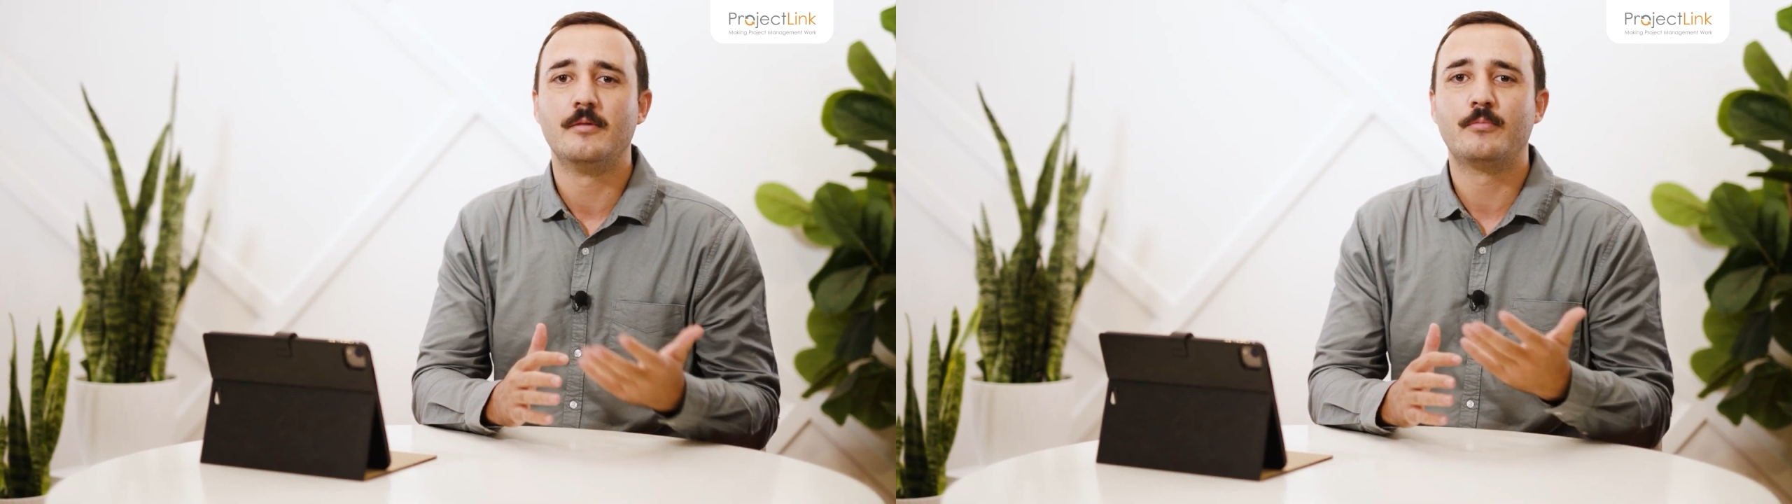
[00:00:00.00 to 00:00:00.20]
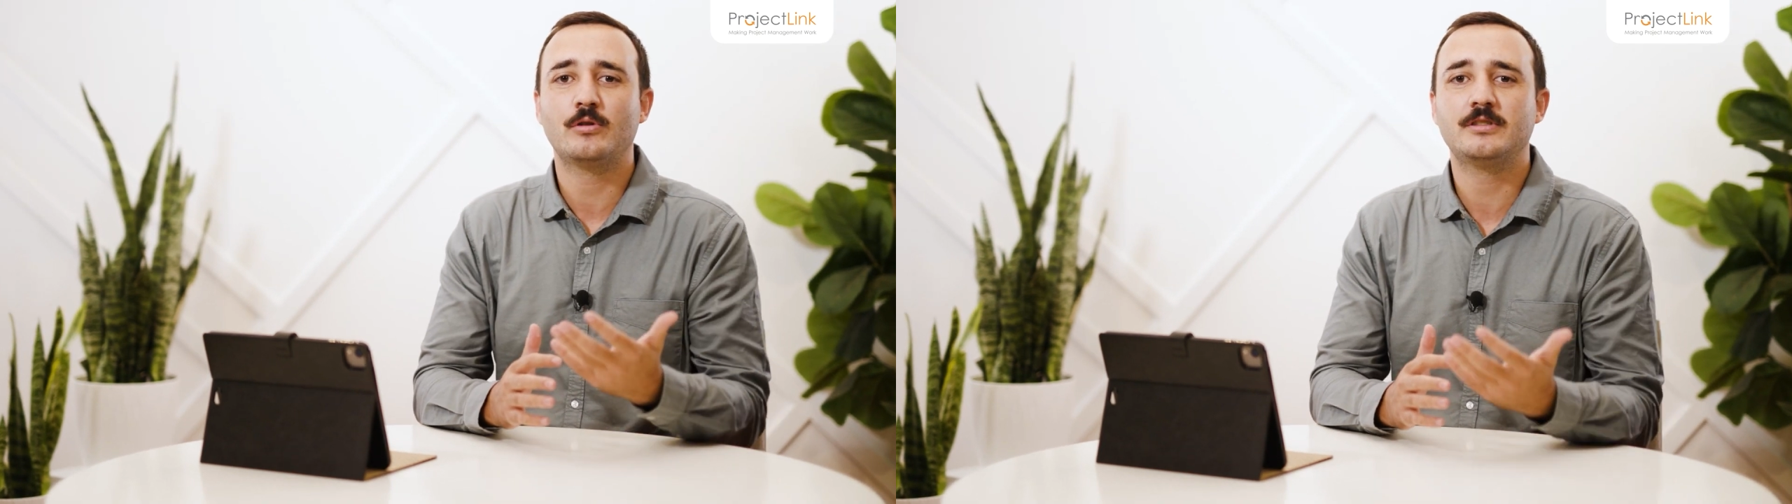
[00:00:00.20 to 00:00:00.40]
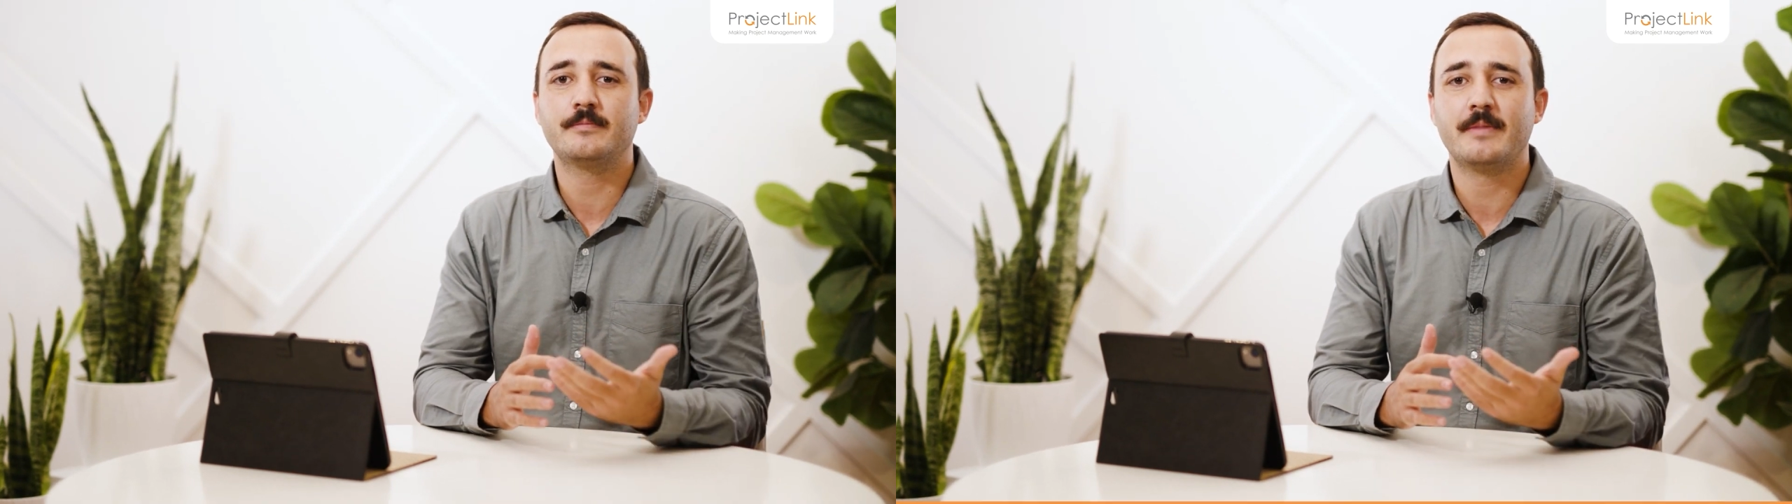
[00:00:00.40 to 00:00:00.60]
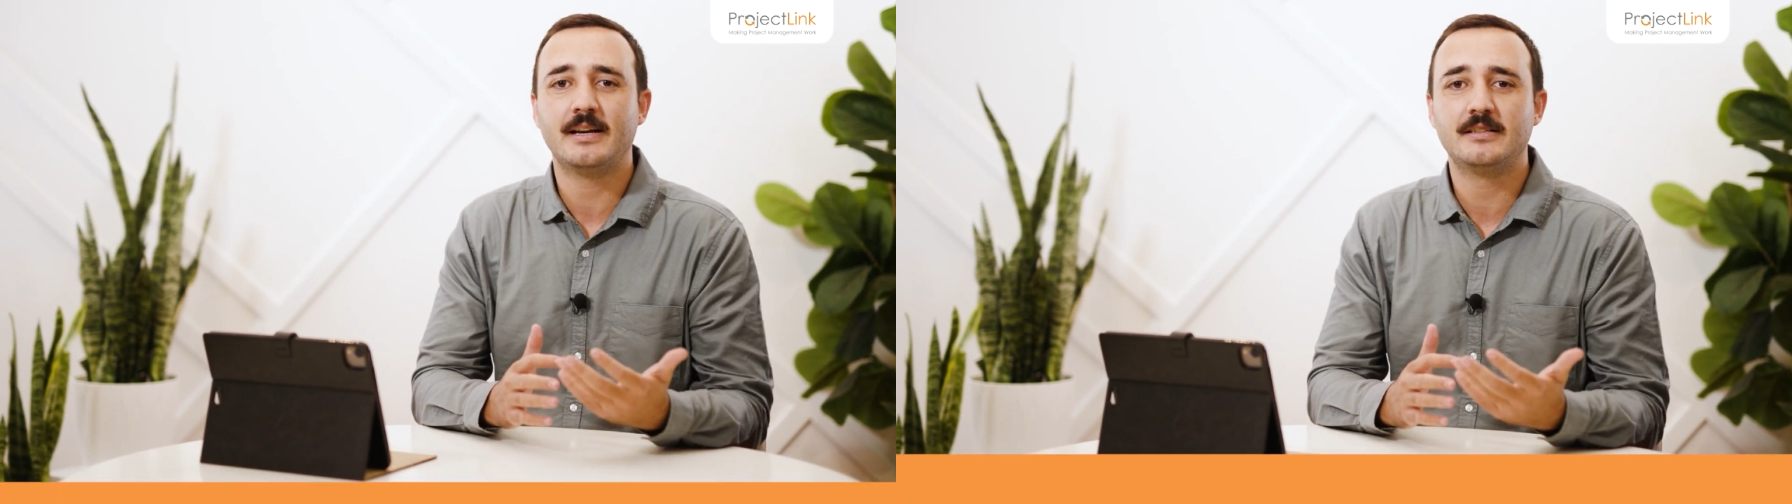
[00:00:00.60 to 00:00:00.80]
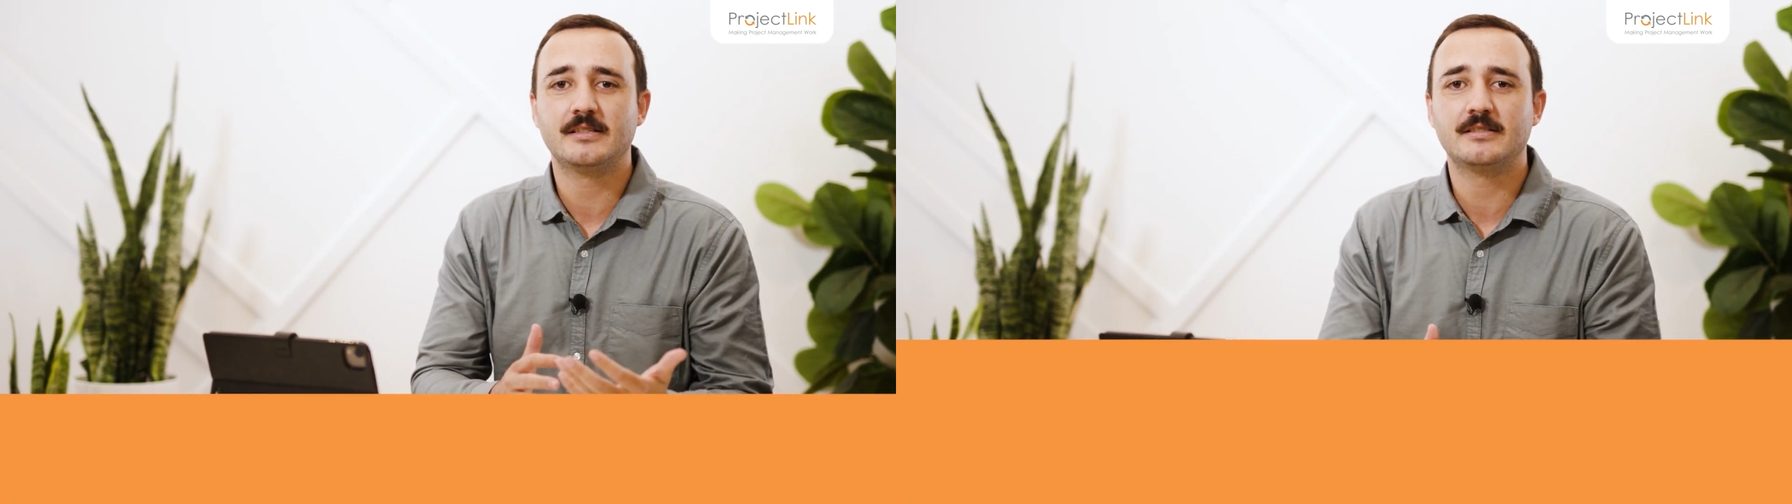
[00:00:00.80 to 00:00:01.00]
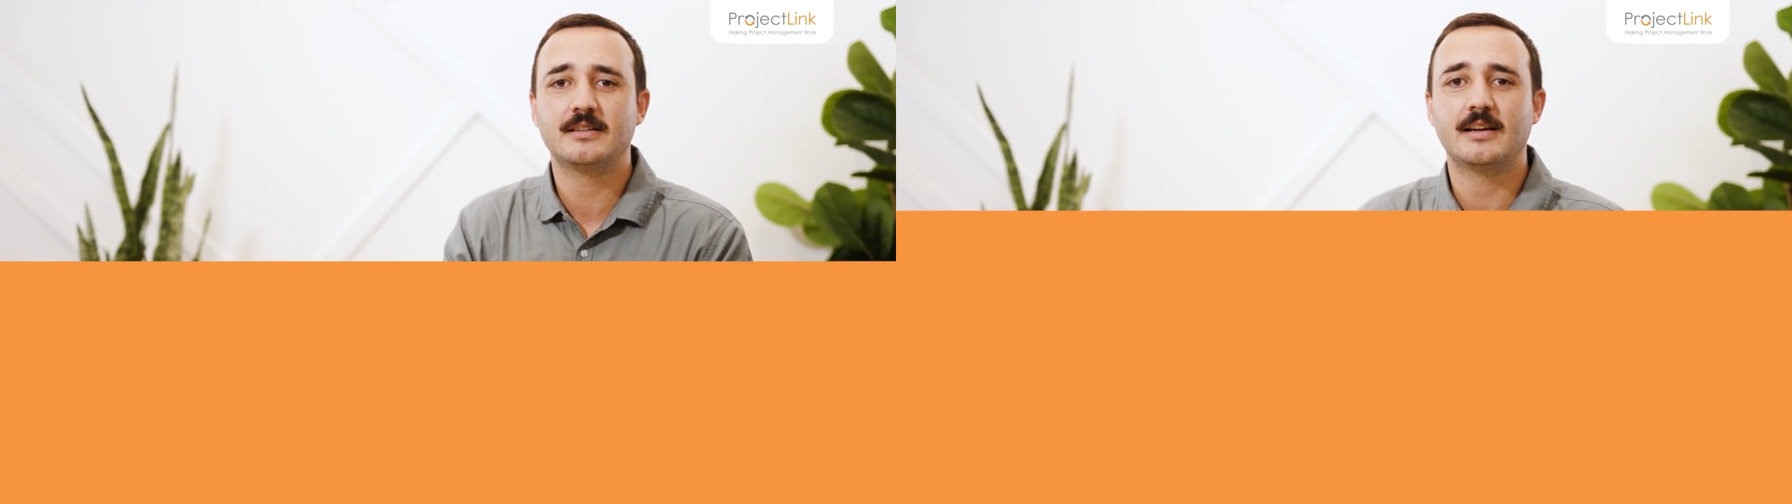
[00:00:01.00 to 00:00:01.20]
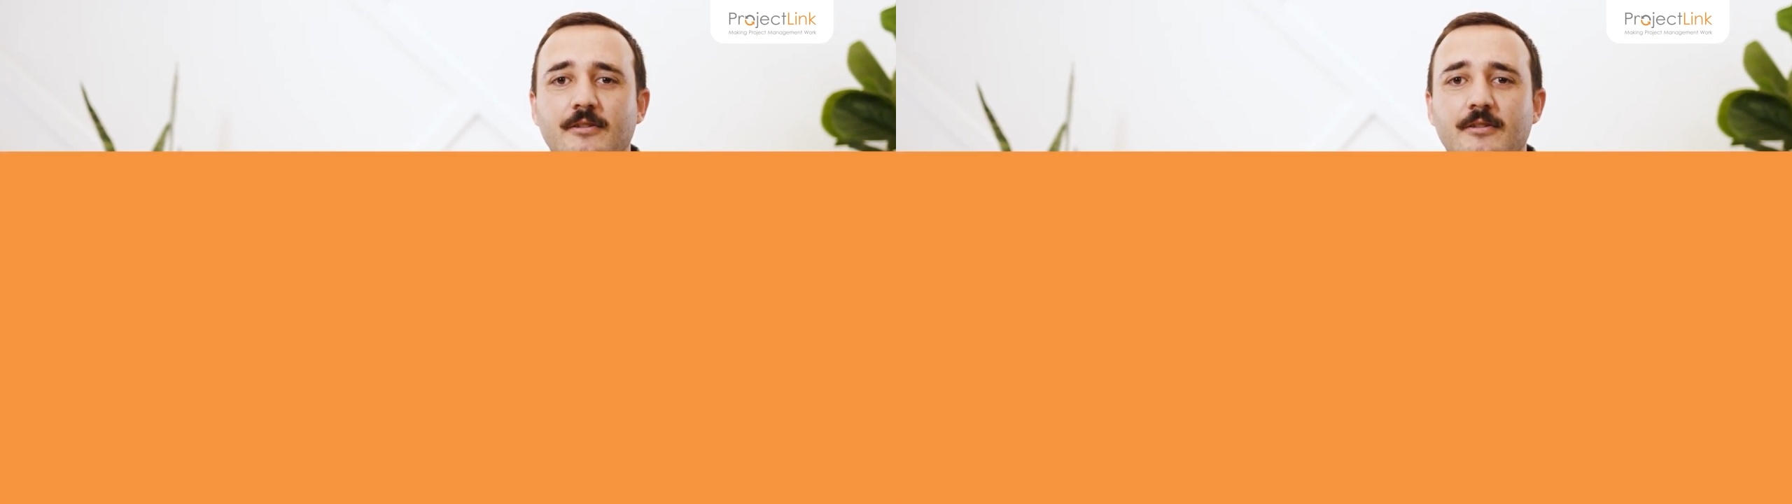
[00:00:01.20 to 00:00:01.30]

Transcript: project managers can